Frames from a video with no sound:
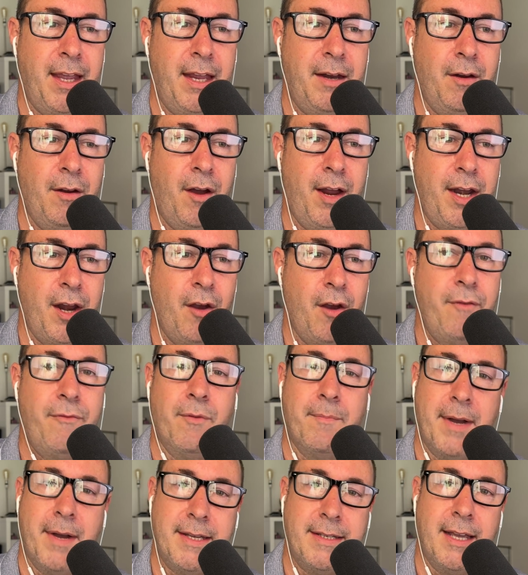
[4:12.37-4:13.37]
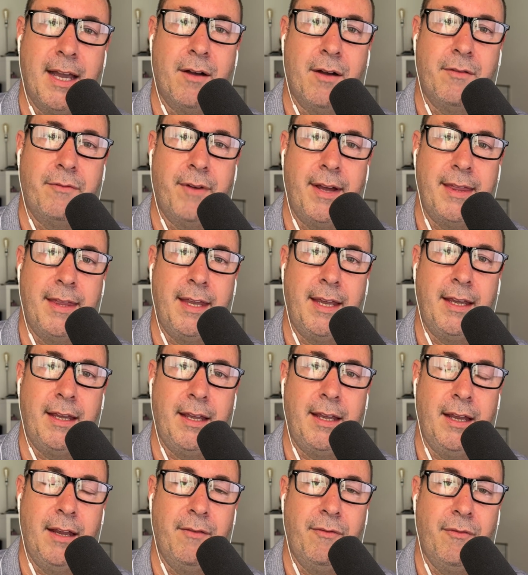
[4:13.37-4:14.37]
And I know from myself, I
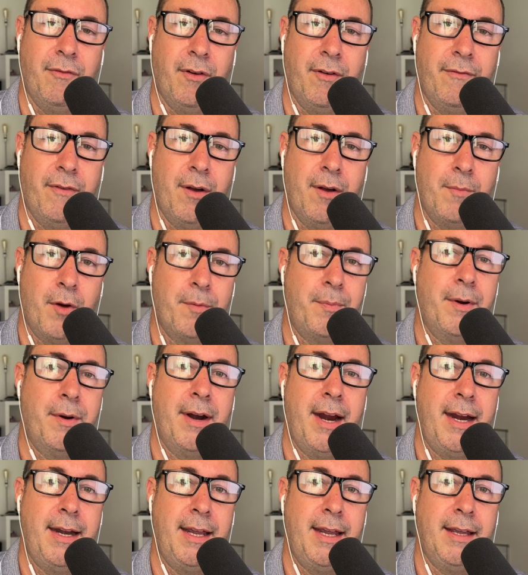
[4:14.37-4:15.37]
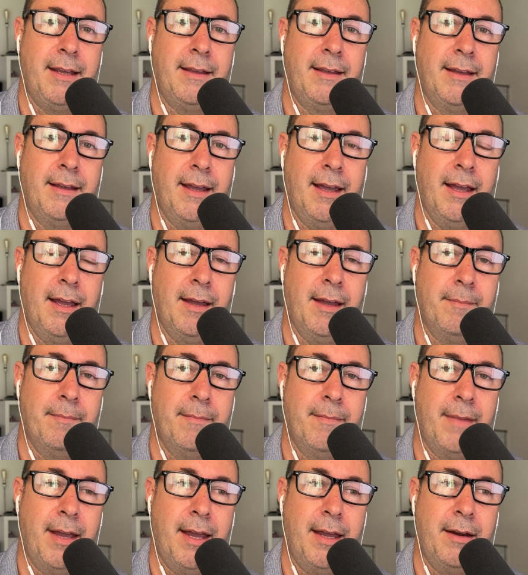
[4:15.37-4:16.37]
think if I'm operating
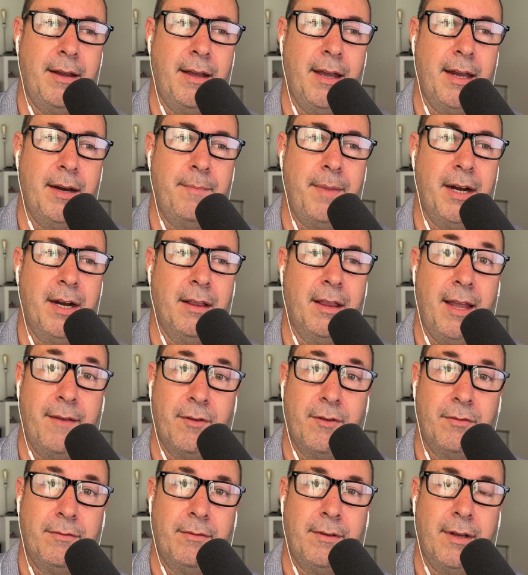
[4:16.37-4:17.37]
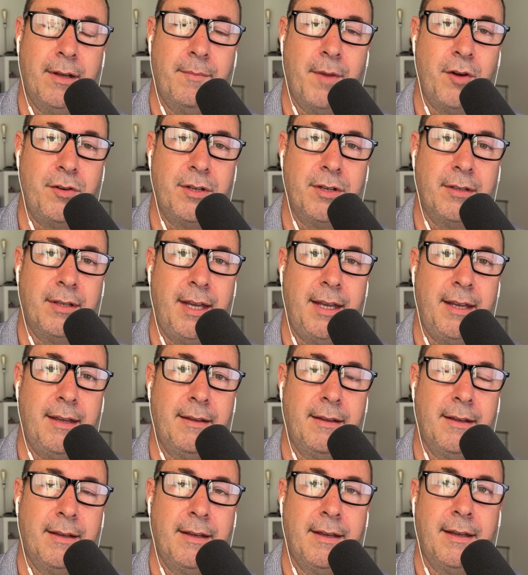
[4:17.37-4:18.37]
at a better level,
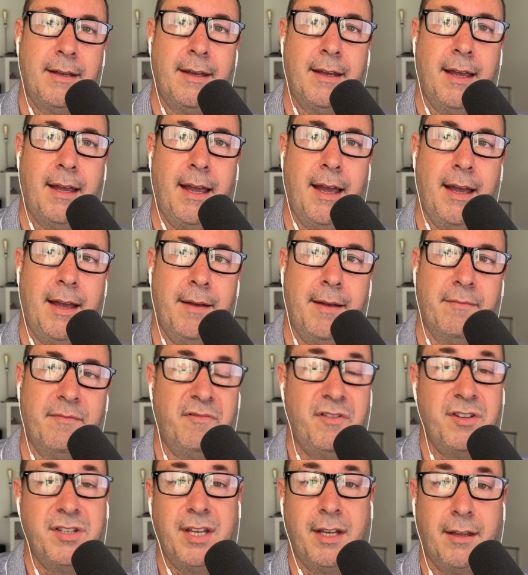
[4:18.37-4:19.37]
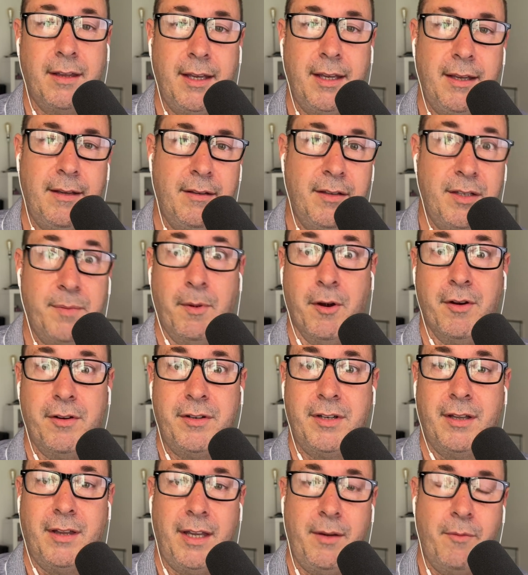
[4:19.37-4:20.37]
emotionally, physically,
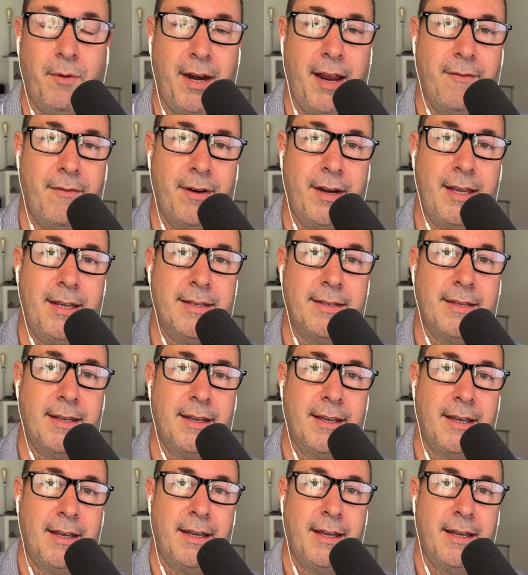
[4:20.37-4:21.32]
spiritually, whatever it is,